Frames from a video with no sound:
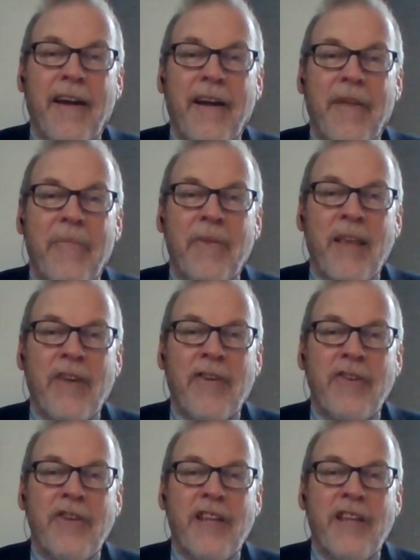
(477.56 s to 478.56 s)
but they
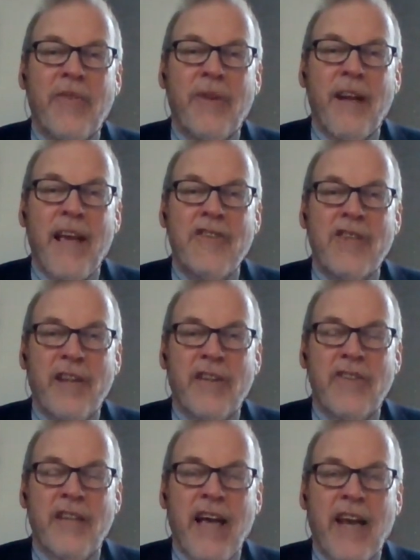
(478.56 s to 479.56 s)
couldn't get the reagent
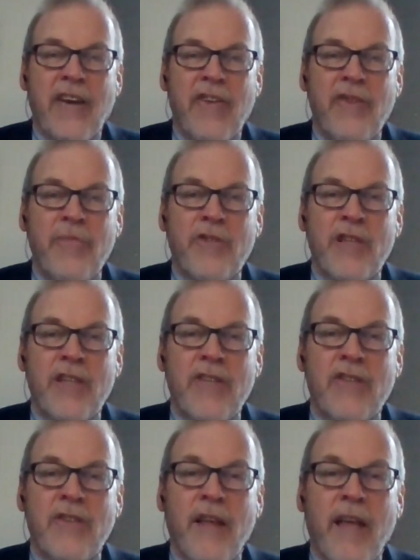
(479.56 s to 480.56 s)
unless they got a new machine.
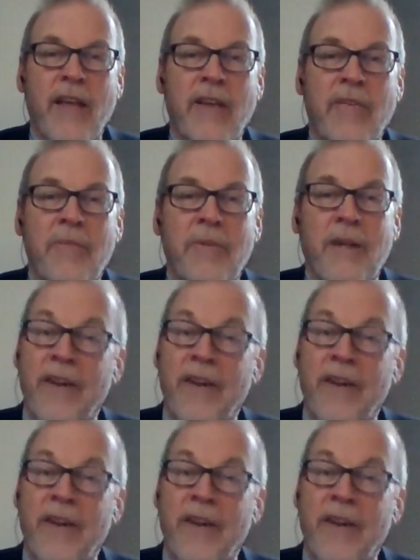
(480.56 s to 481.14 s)
So they had to get a